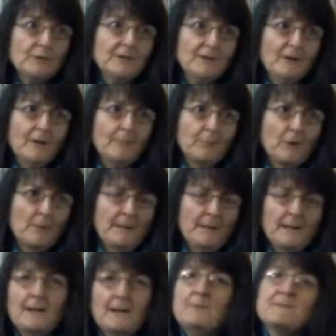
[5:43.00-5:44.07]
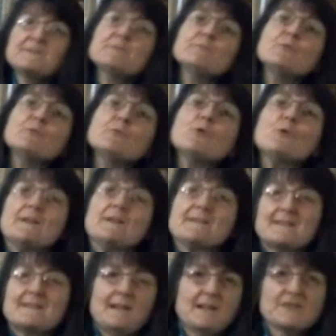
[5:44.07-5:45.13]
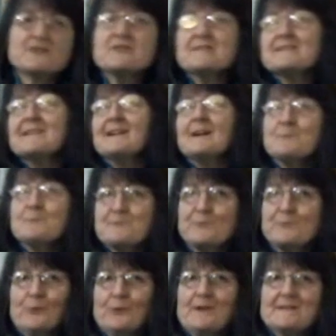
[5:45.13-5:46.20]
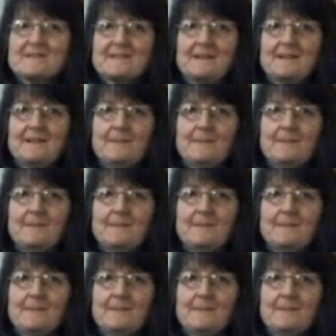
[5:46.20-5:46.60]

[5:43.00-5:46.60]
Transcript: Well, but I was the voice. Let's just say I was the voice.